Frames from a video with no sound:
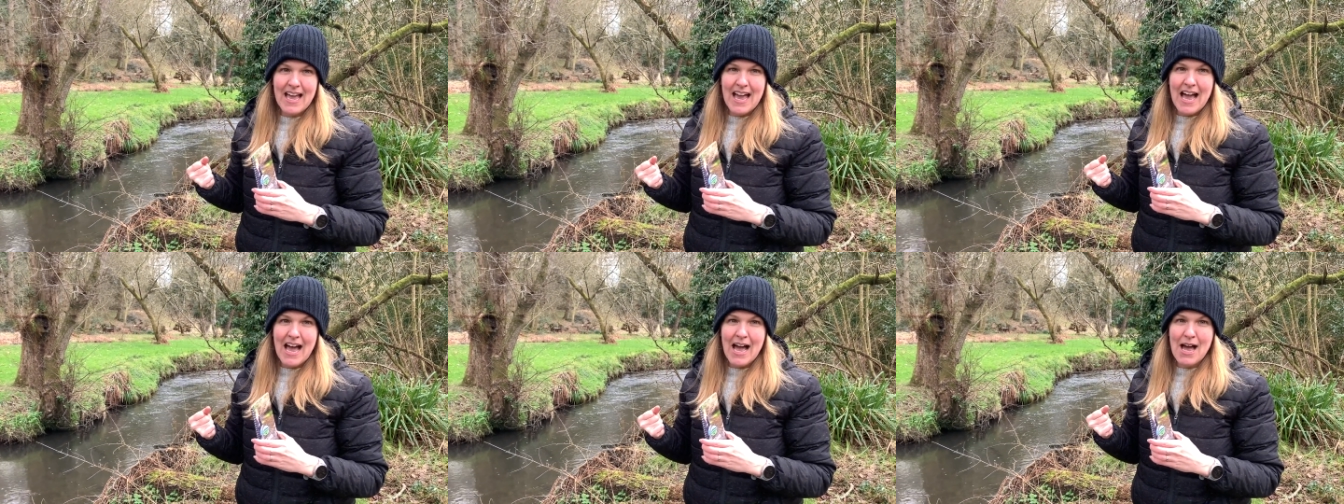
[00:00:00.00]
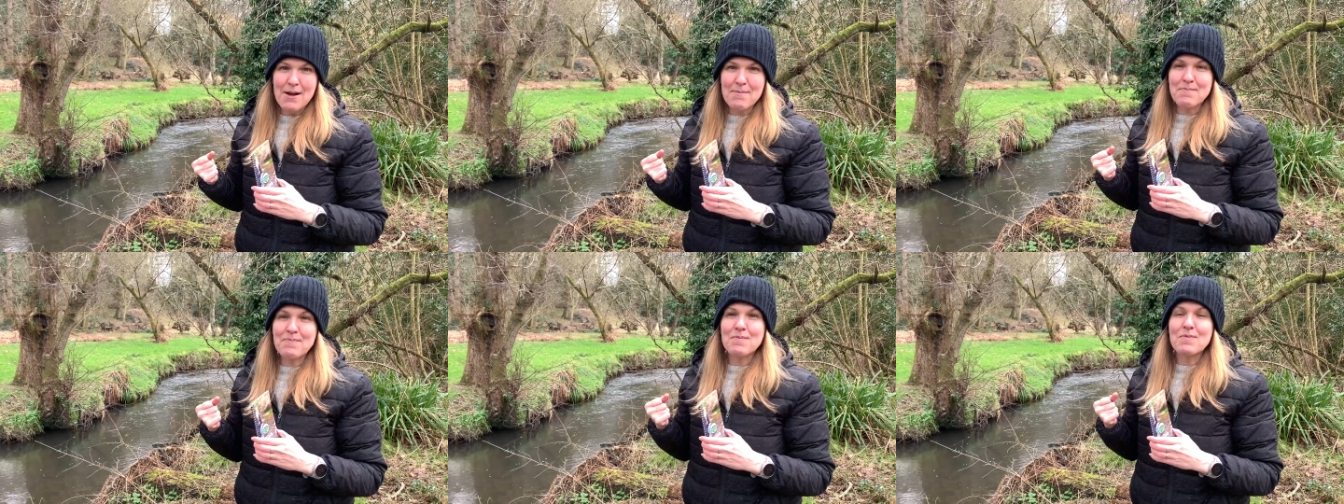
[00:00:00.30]

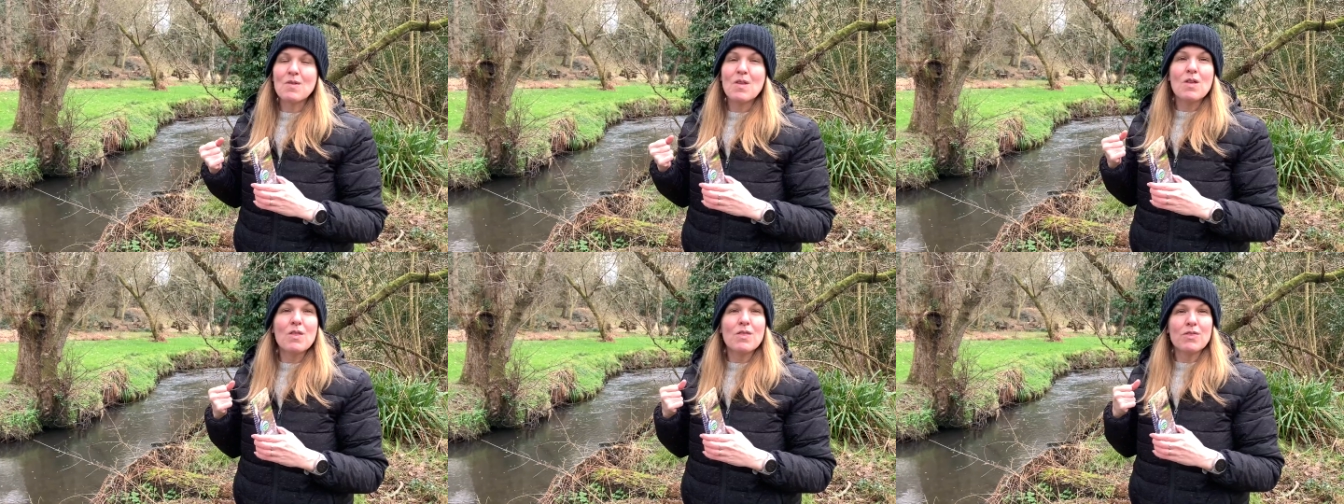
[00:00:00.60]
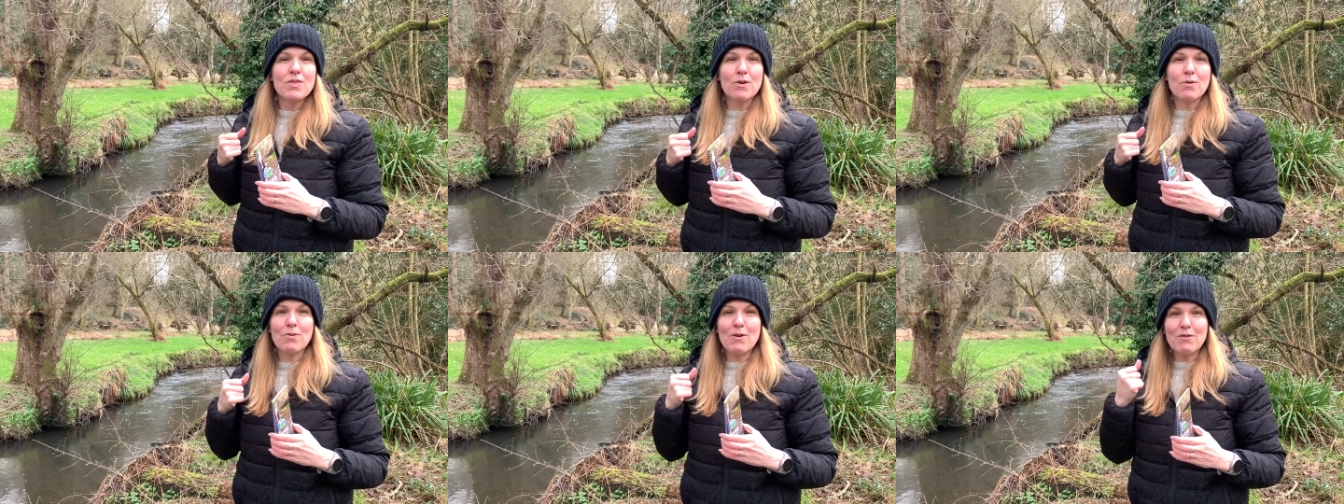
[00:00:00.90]
Um,
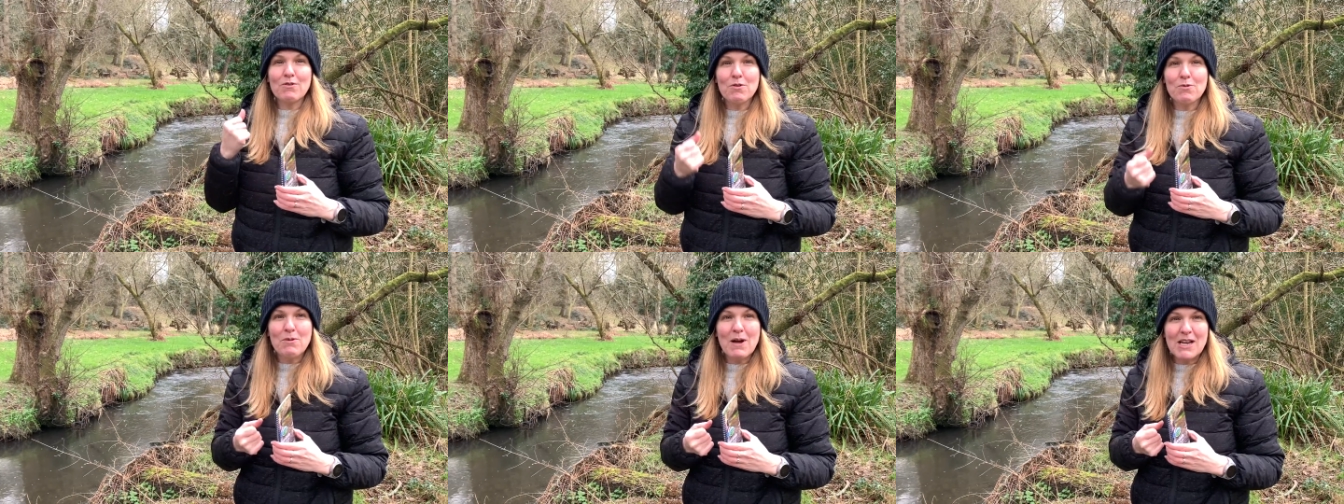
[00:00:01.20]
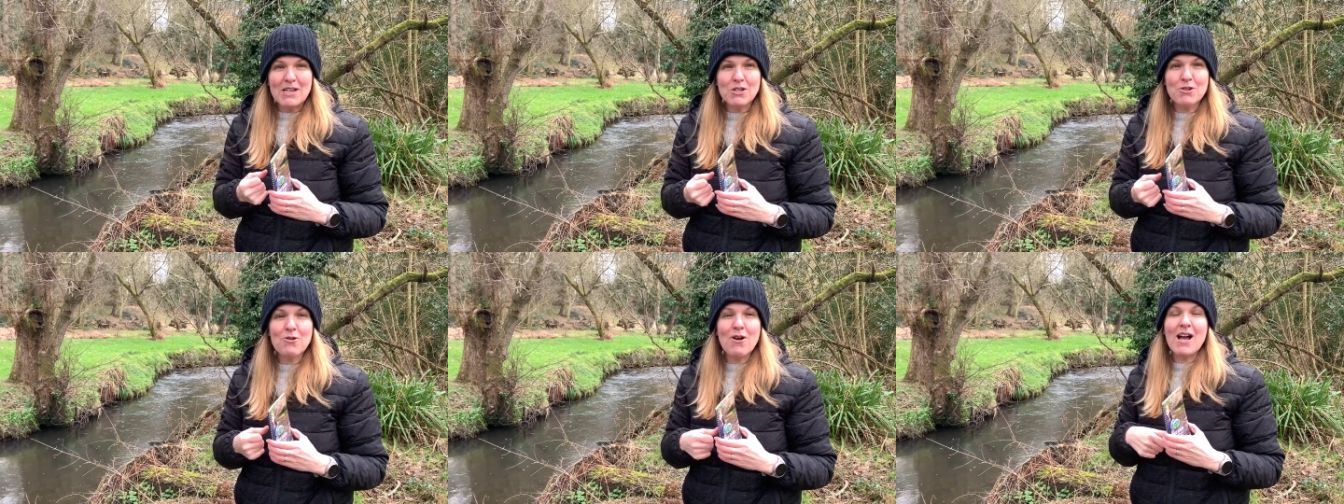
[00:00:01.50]
the River Wey
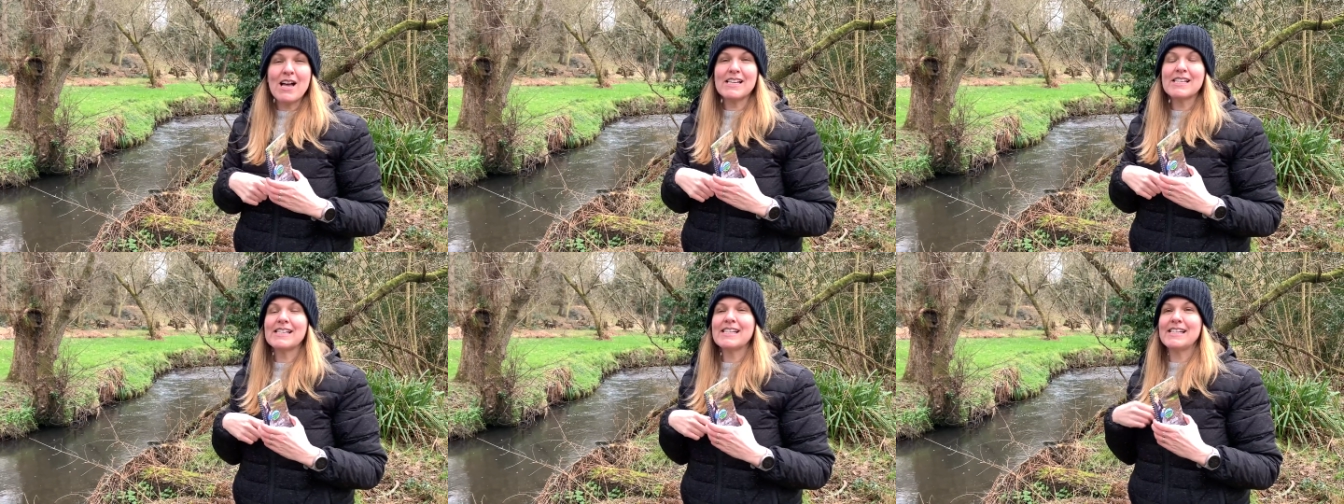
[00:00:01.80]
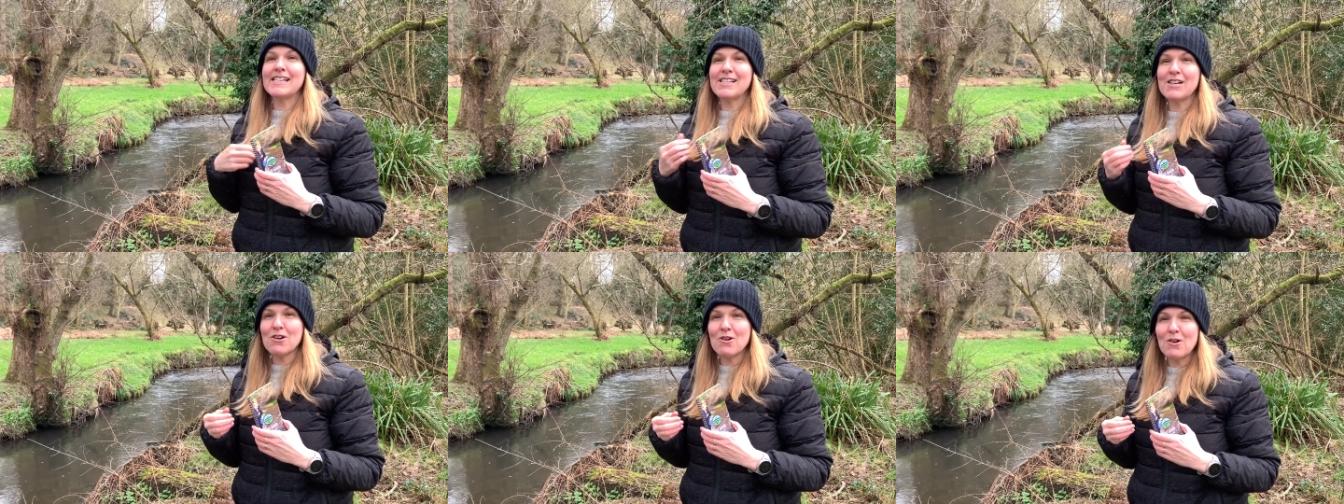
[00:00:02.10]

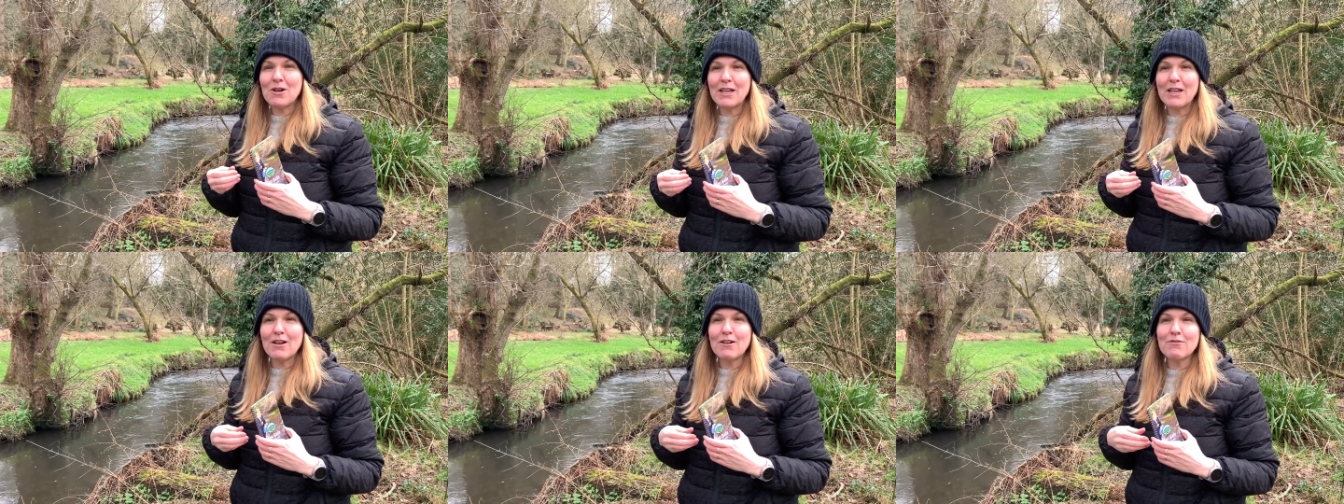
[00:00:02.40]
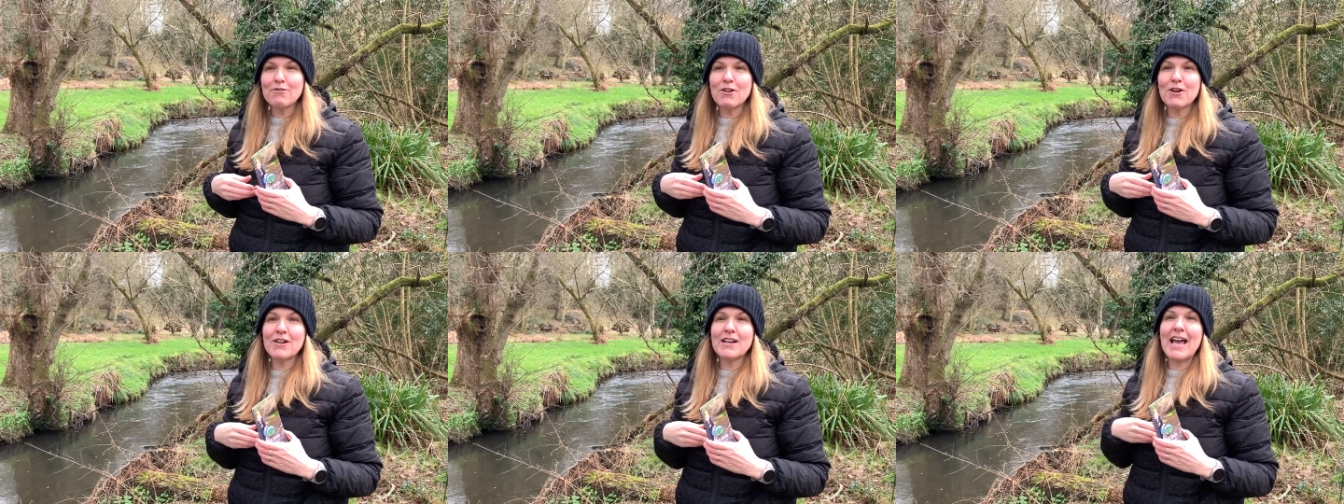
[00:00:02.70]
Trust, Zero
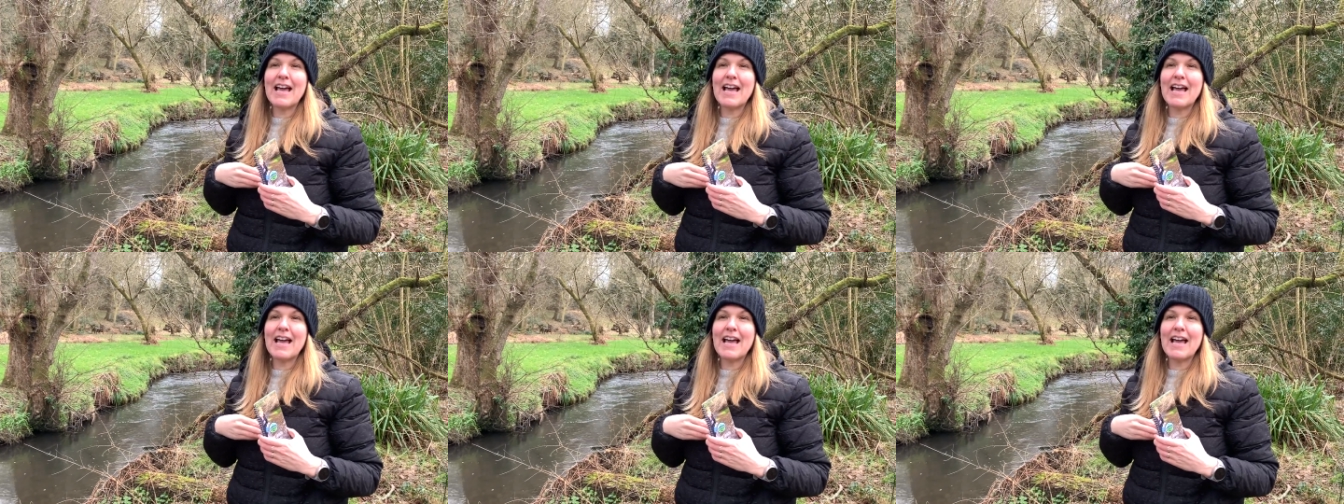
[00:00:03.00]
Guildford,